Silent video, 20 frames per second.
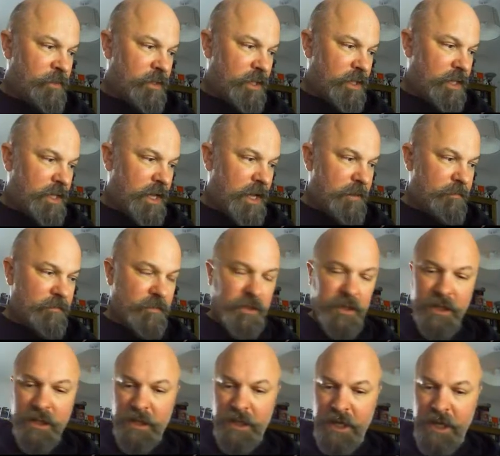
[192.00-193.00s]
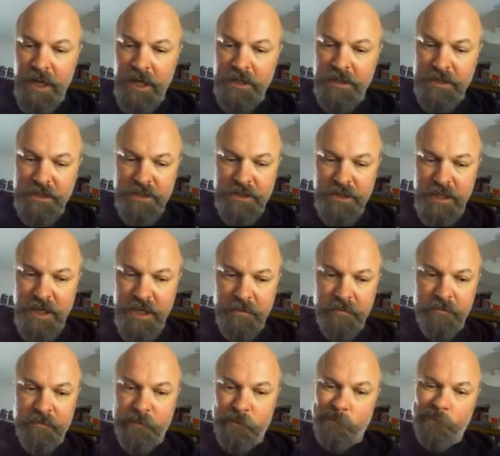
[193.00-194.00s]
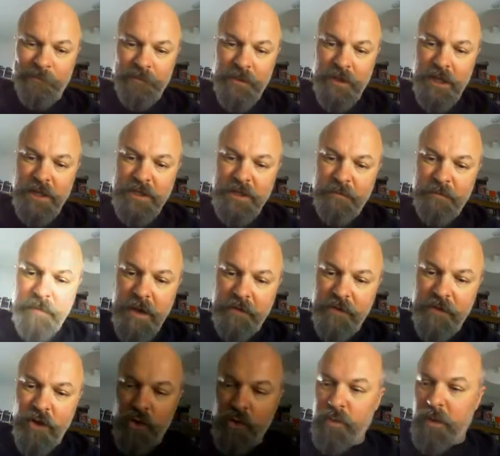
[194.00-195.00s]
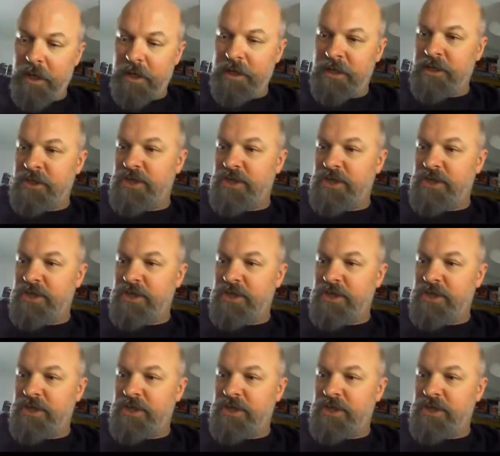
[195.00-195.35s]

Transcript: Yep, it's um, it's a bit of an odd one.